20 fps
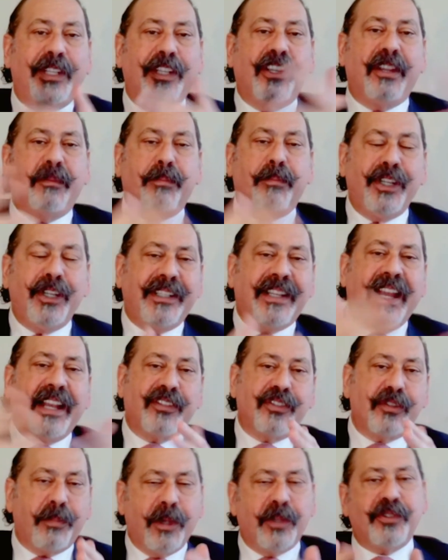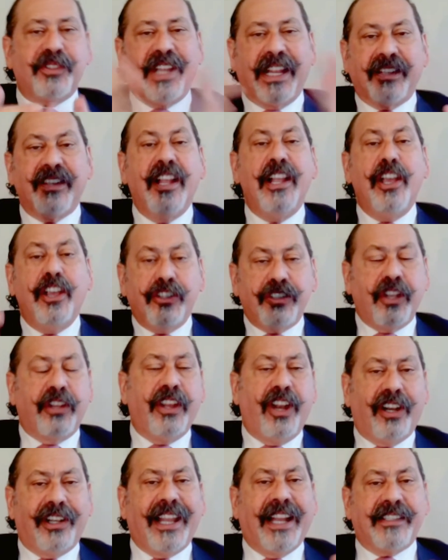Do we look at pre-tax or post-tax?
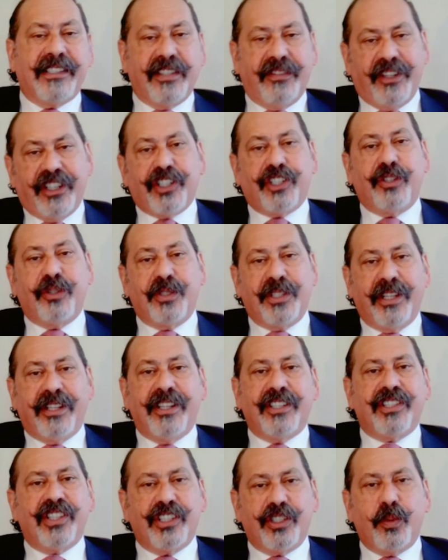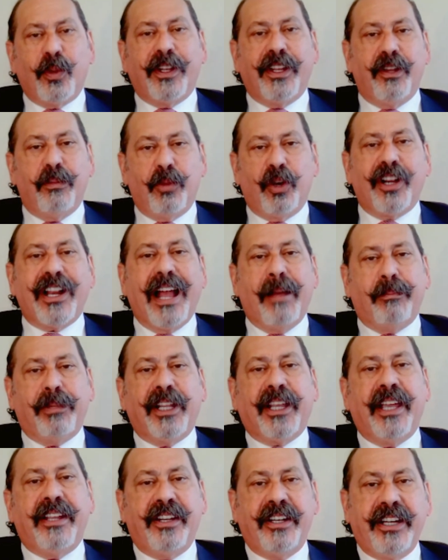So there are lots of issues in this. It's one of the more
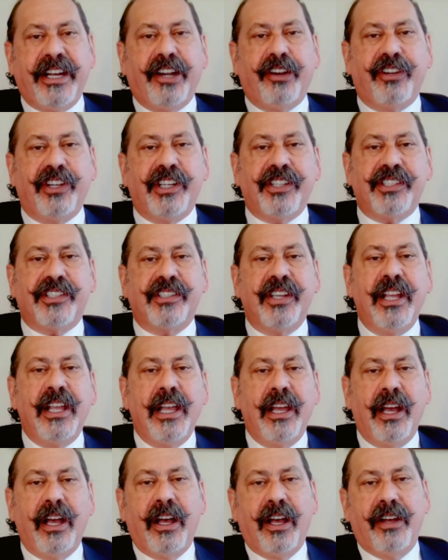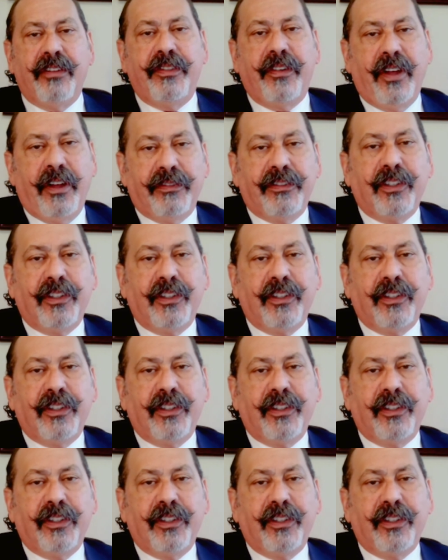complicated areas of